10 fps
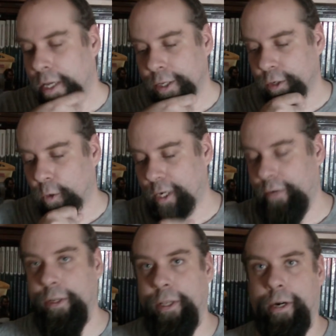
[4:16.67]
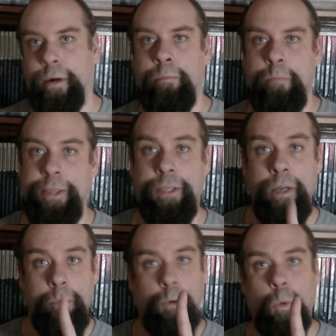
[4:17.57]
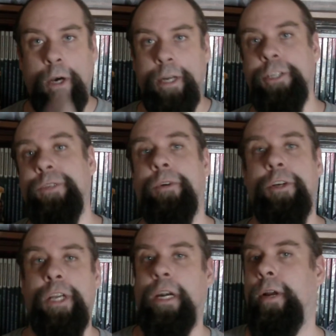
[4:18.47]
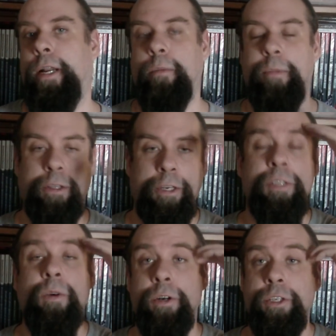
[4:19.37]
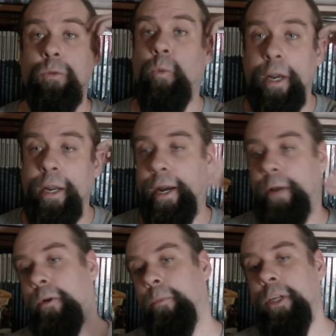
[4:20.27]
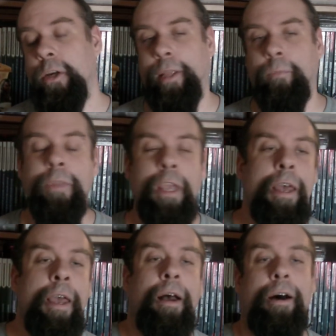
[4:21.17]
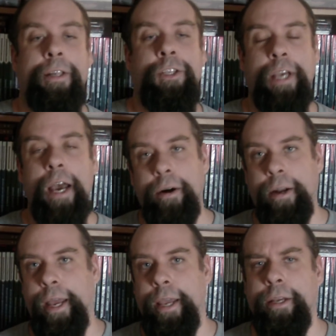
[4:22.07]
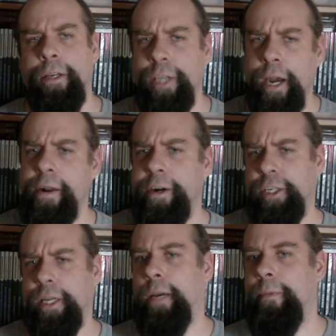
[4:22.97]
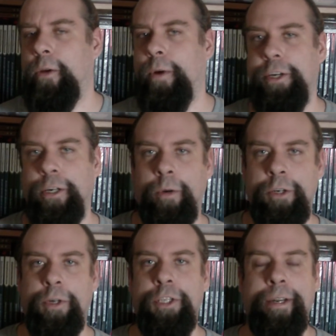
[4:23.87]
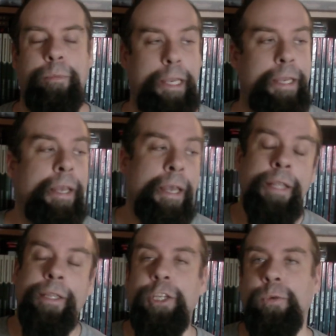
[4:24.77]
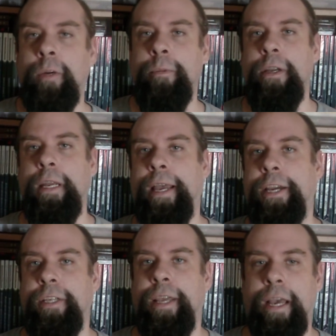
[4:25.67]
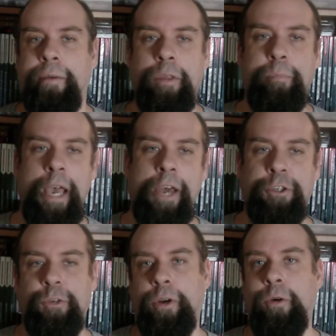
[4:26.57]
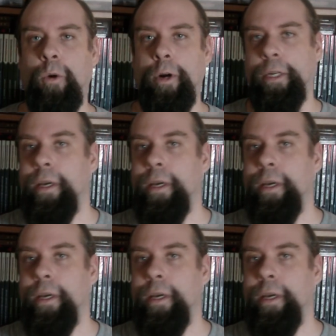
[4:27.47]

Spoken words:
So whatever their method number 1 is for generating ability scores is what I will be doing. On Saturday or Sunday, I'm not quite sure which one it's going to be, that's when I'm going to actually have the battles recorded.